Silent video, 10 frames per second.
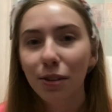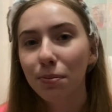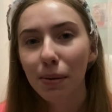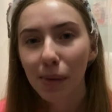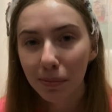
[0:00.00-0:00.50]

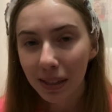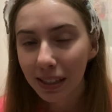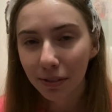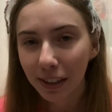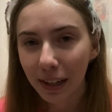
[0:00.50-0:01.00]
My mom didn't
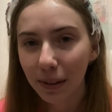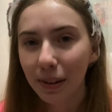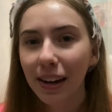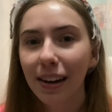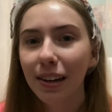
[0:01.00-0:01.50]
really go to
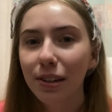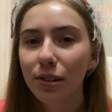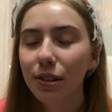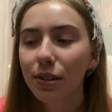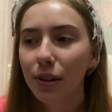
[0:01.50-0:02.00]
college,
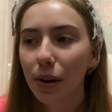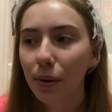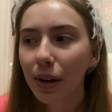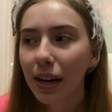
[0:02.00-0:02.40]
so